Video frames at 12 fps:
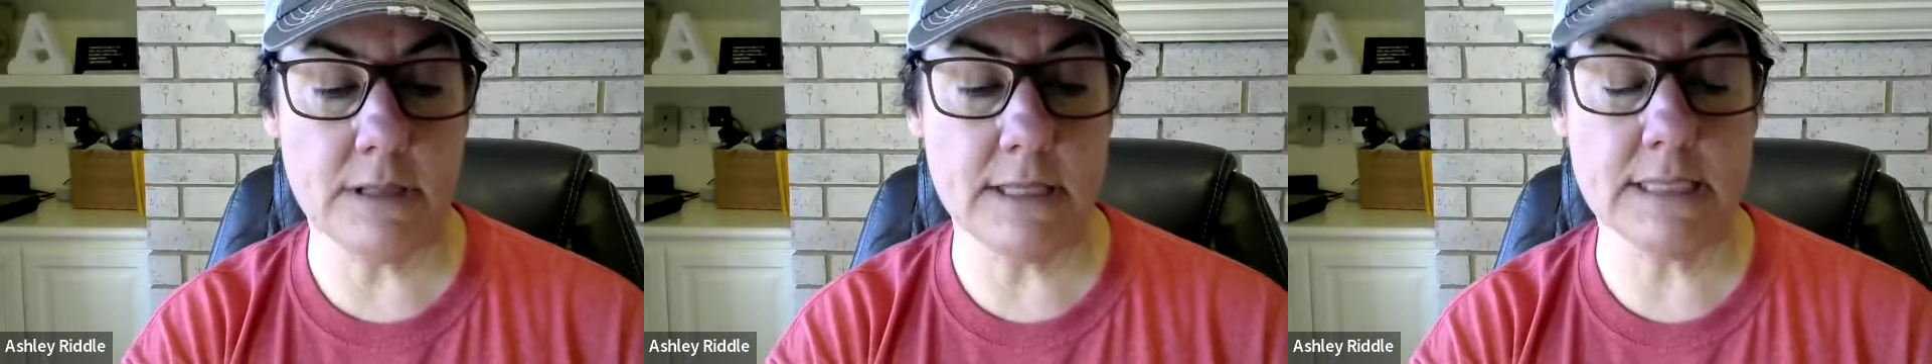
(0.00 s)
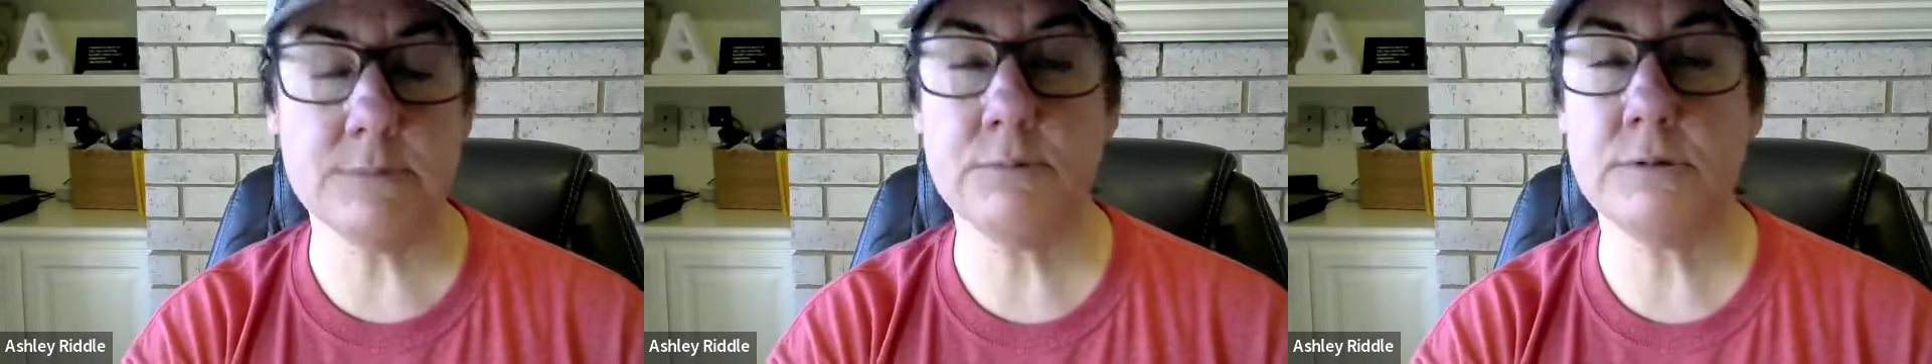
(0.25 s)

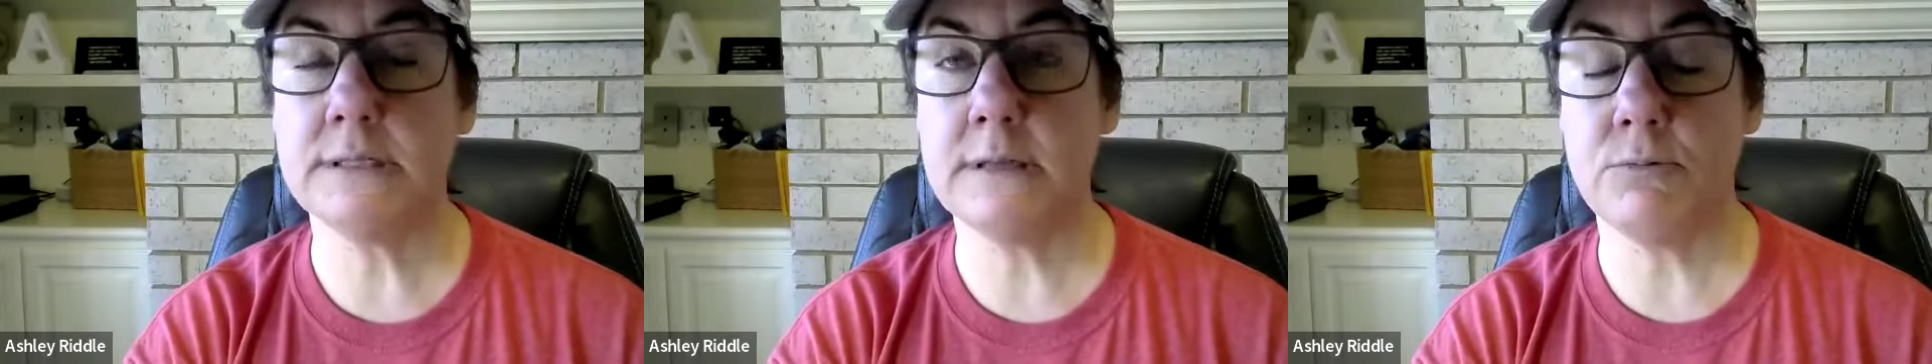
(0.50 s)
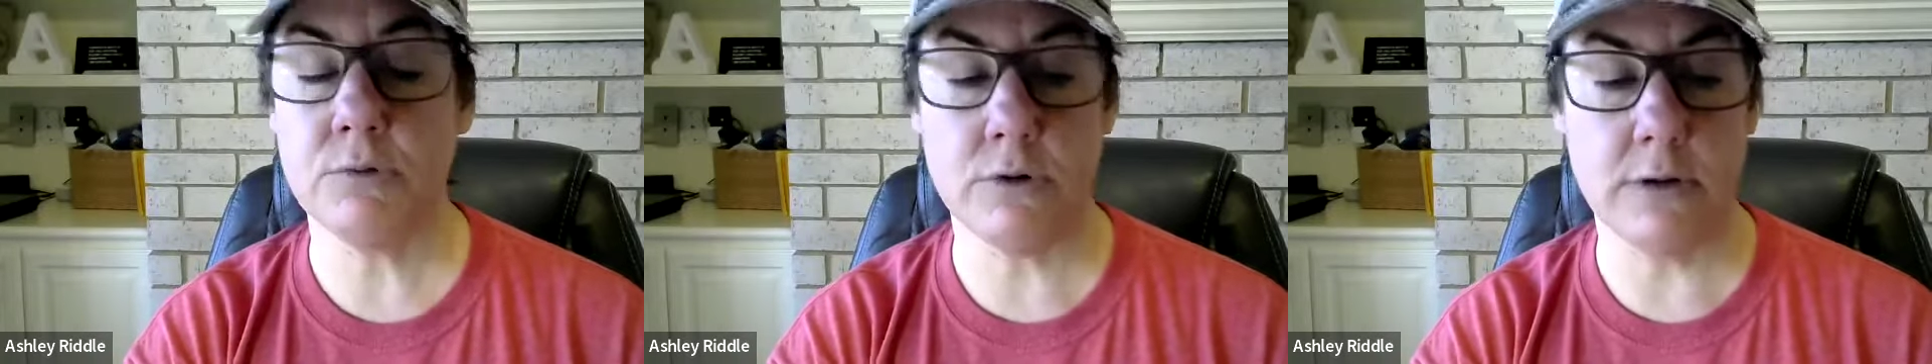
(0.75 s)
this was
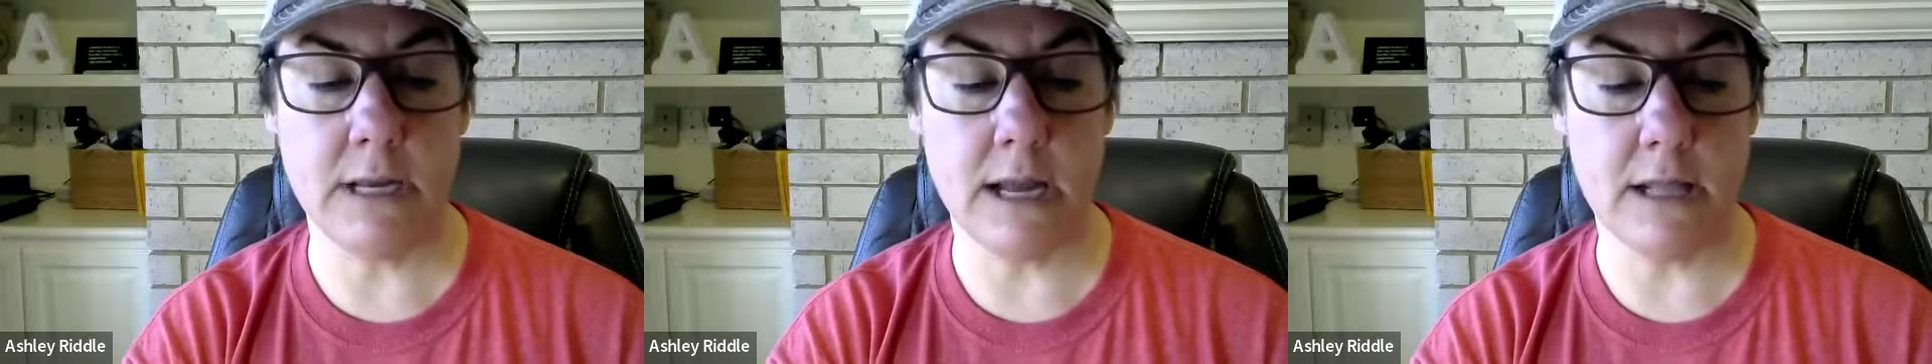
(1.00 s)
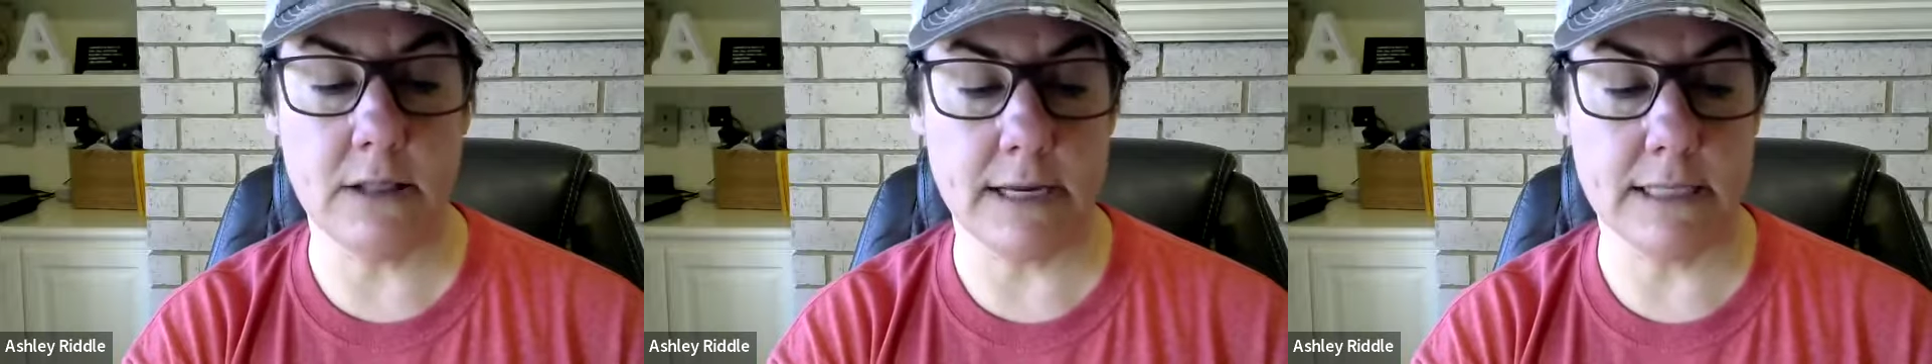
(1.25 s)
a really,
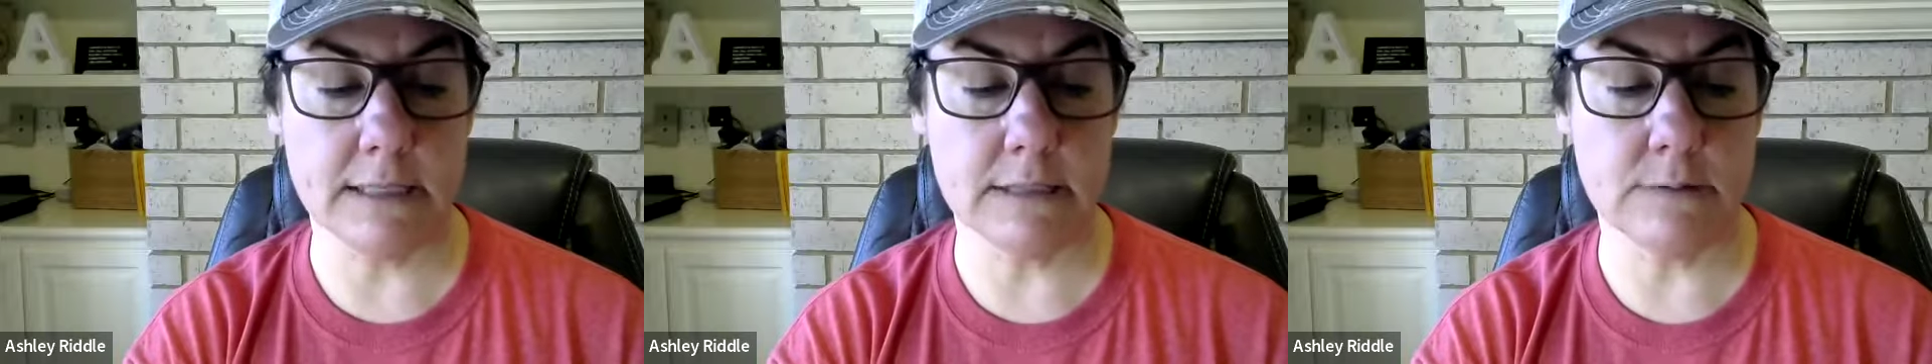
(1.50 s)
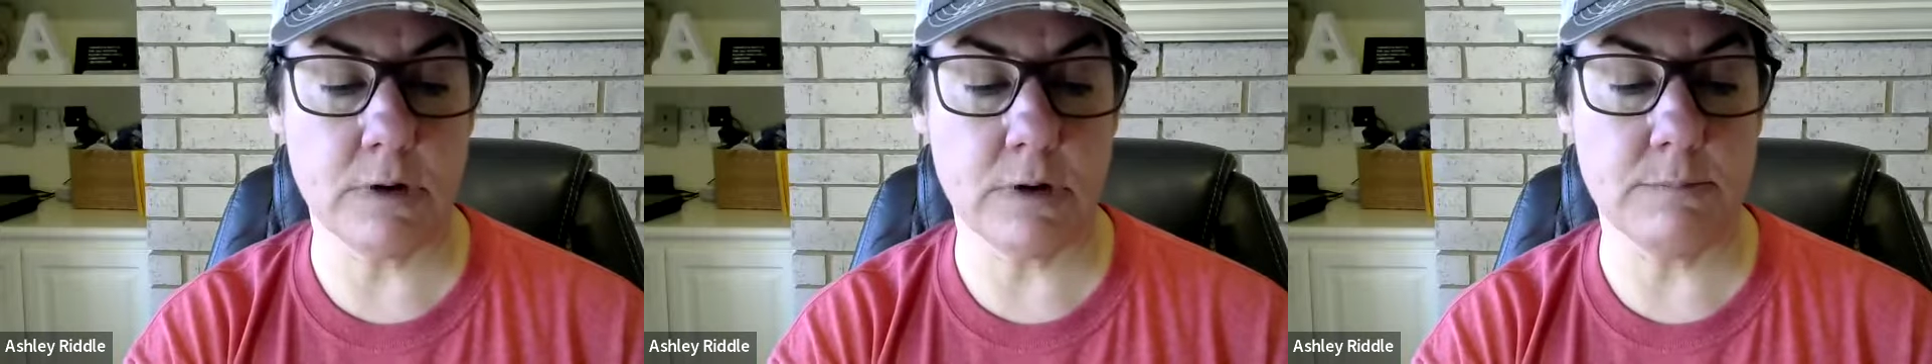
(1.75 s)
I like
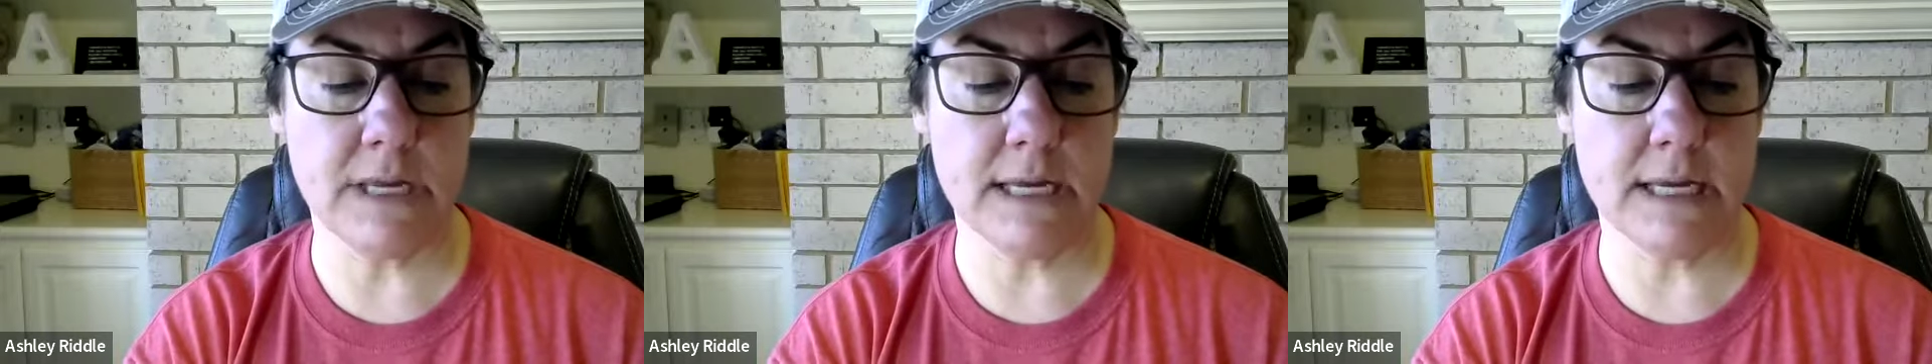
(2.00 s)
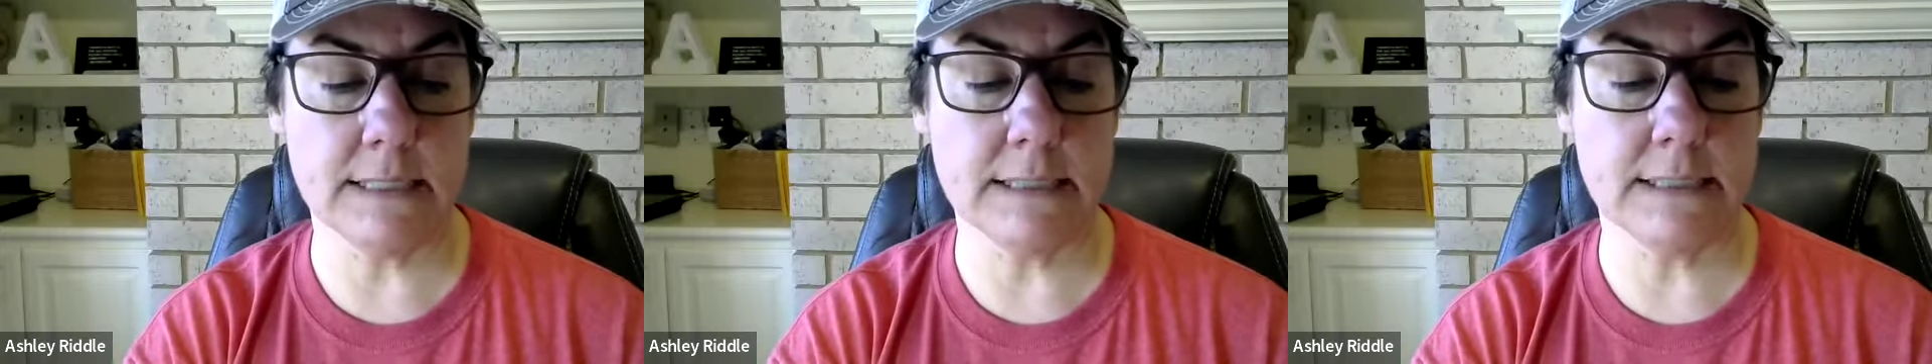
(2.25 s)
this one,
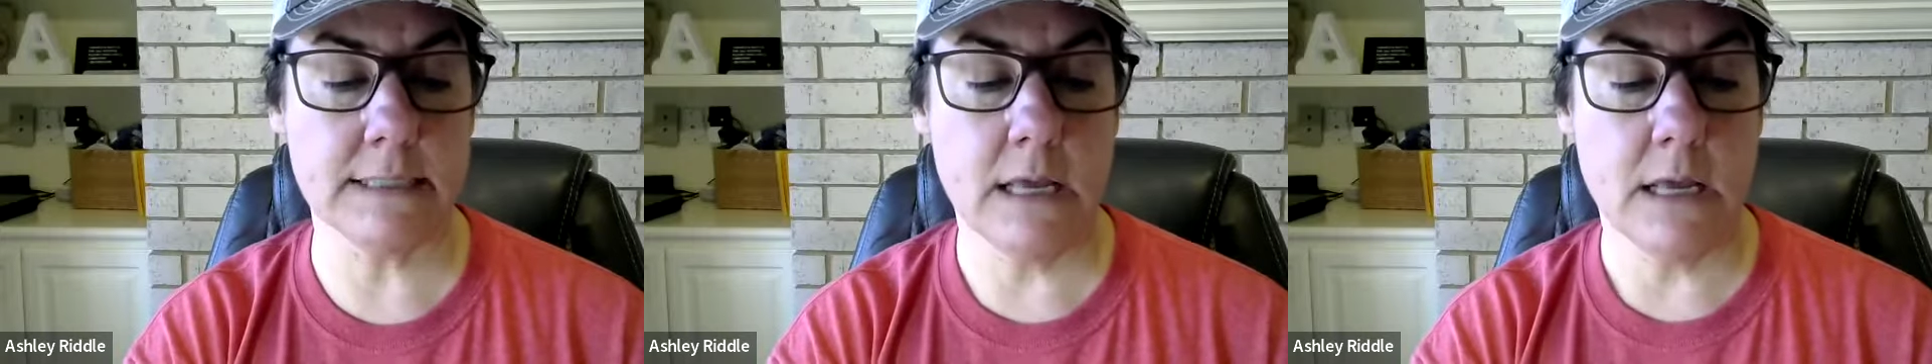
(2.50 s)
because